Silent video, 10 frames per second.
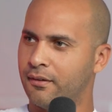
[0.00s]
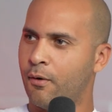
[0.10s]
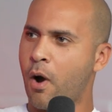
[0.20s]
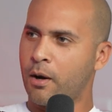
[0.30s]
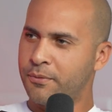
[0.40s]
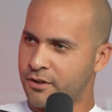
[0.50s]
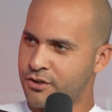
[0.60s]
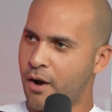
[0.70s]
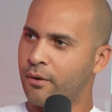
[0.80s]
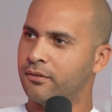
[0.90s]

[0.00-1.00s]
Welcome to the show.